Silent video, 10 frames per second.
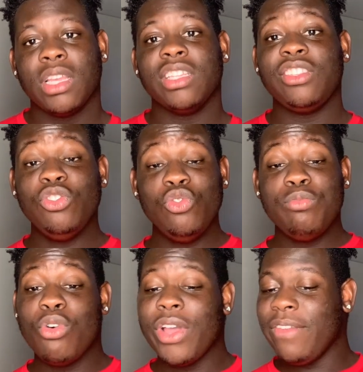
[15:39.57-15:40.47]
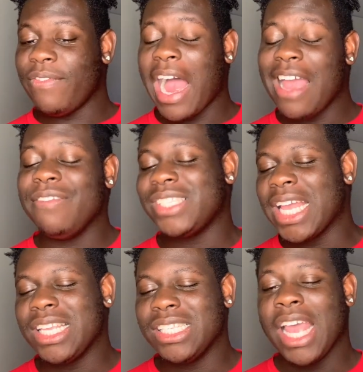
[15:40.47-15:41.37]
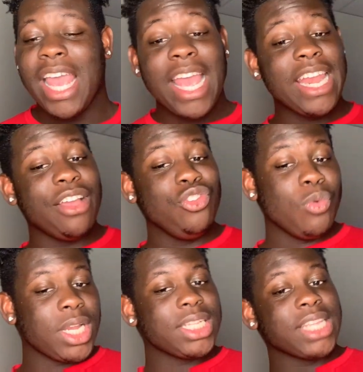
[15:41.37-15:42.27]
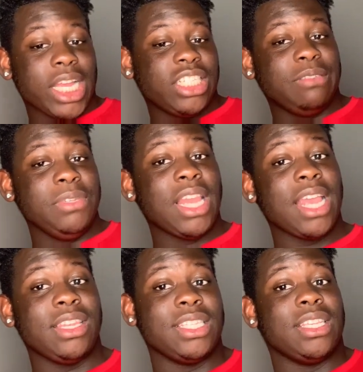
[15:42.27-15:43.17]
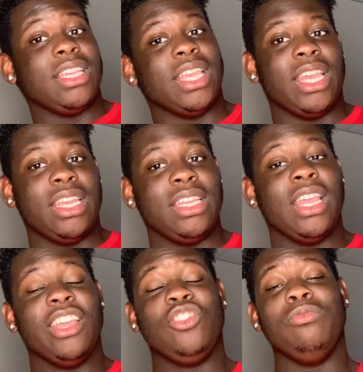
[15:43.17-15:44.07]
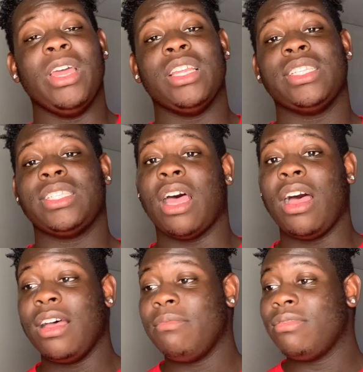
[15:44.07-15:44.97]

2.5 seconds, and now you want to touch me like this again? You better stop.